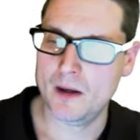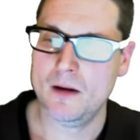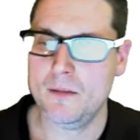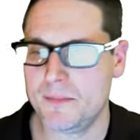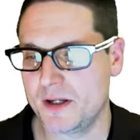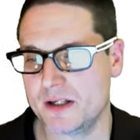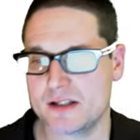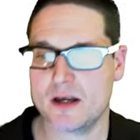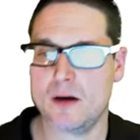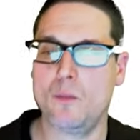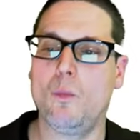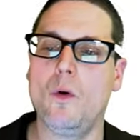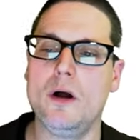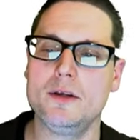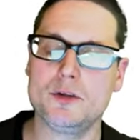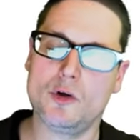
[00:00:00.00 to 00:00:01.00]
because I
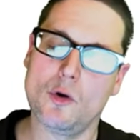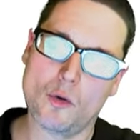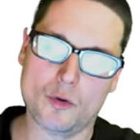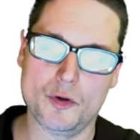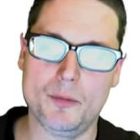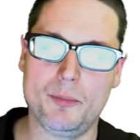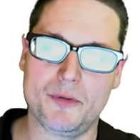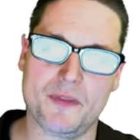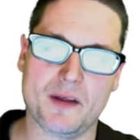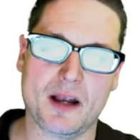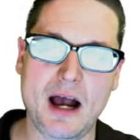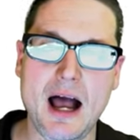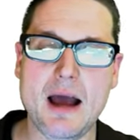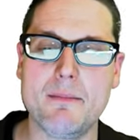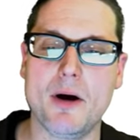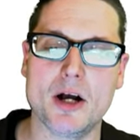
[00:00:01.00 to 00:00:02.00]
want Google to put the
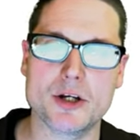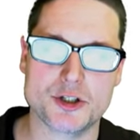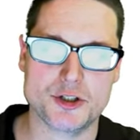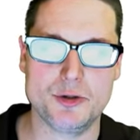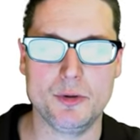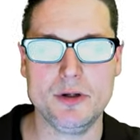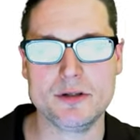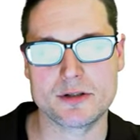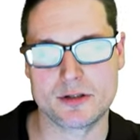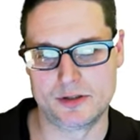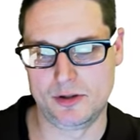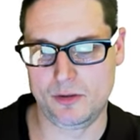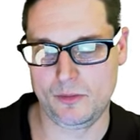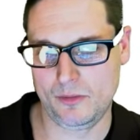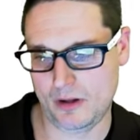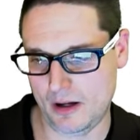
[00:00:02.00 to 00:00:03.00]
kibosh to it,
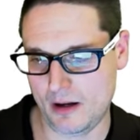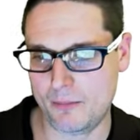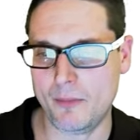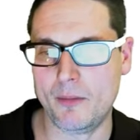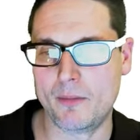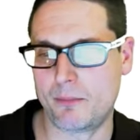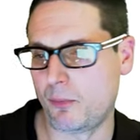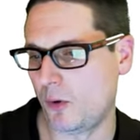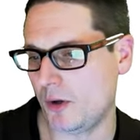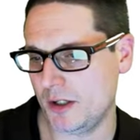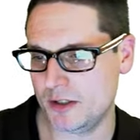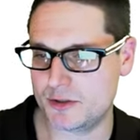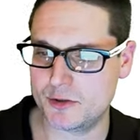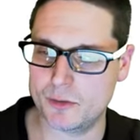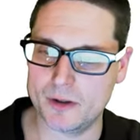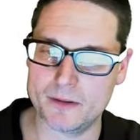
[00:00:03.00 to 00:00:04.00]
so I'm going to point you
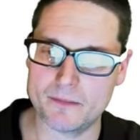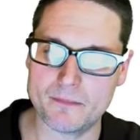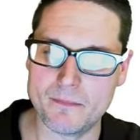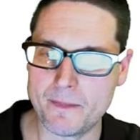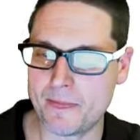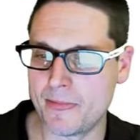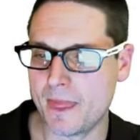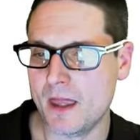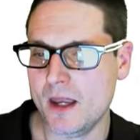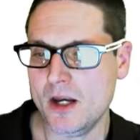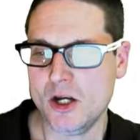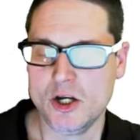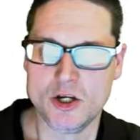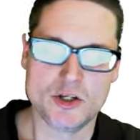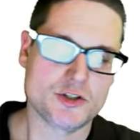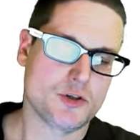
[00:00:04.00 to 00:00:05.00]
to it.
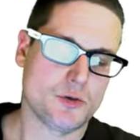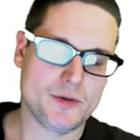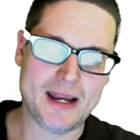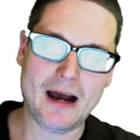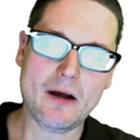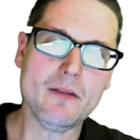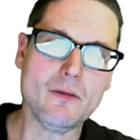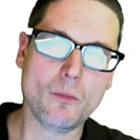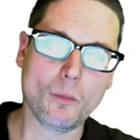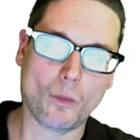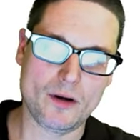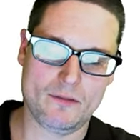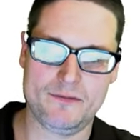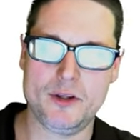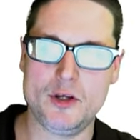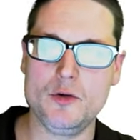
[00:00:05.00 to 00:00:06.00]
So now one
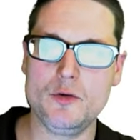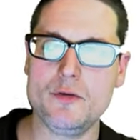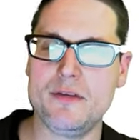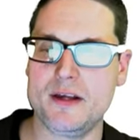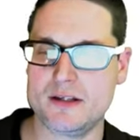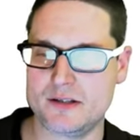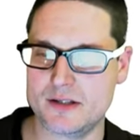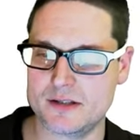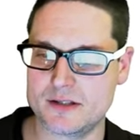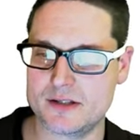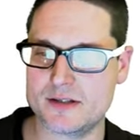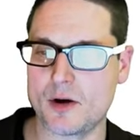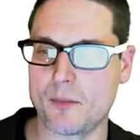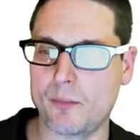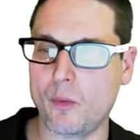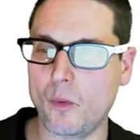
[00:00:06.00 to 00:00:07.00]
of the new things is
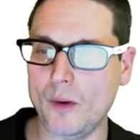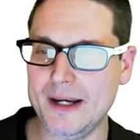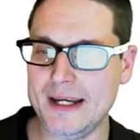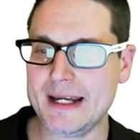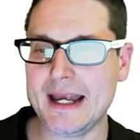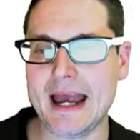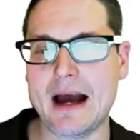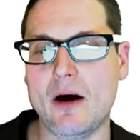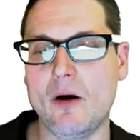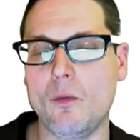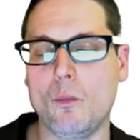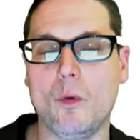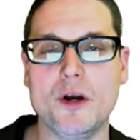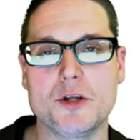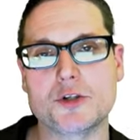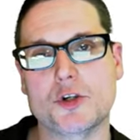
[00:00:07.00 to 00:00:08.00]
they're pointing out
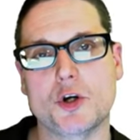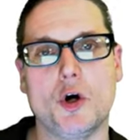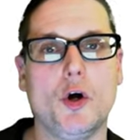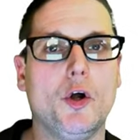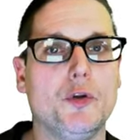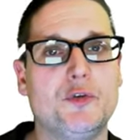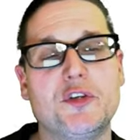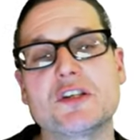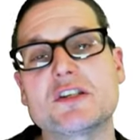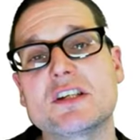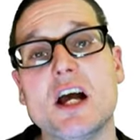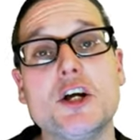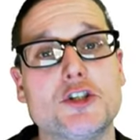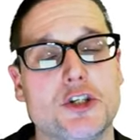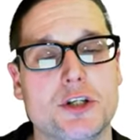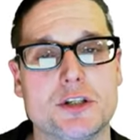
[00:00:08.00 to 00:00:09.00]
what is called
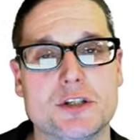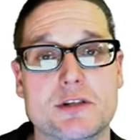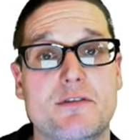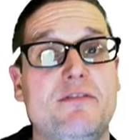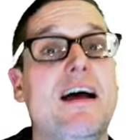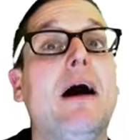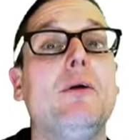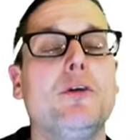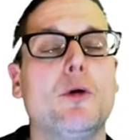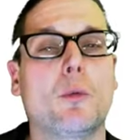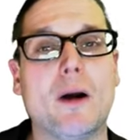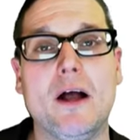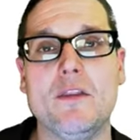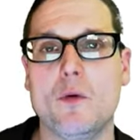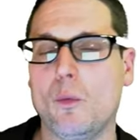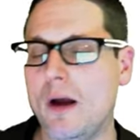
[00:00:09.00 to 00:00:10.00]
discussions found
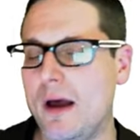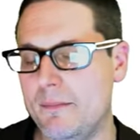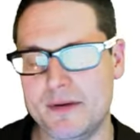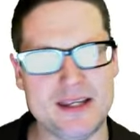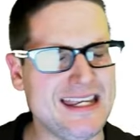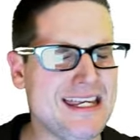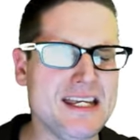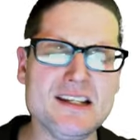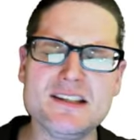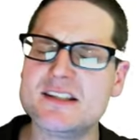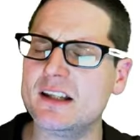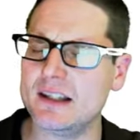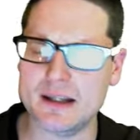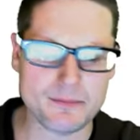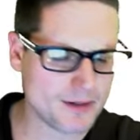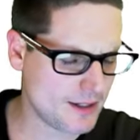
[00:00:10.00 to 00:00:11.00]
around the web,
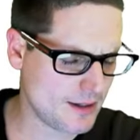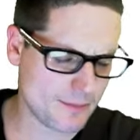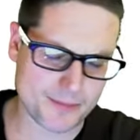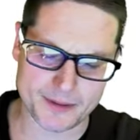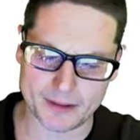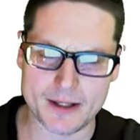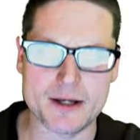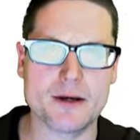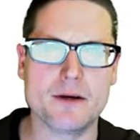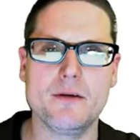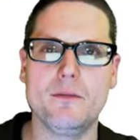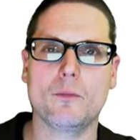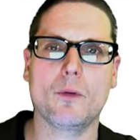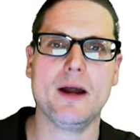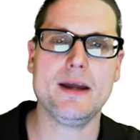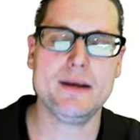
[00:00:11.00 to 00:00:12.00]
easily manipulated,
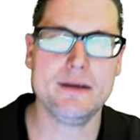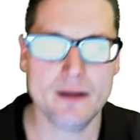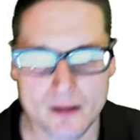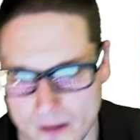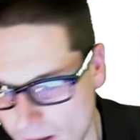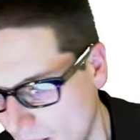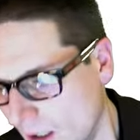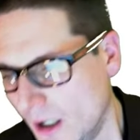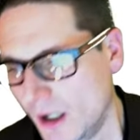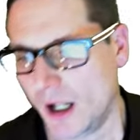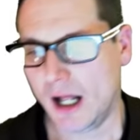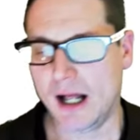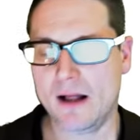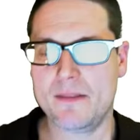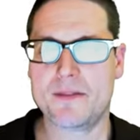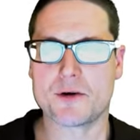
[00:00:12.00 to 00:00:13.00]
right?
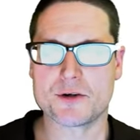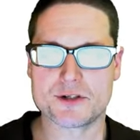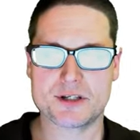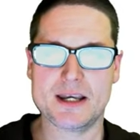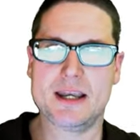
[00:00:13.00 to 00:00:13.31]
There's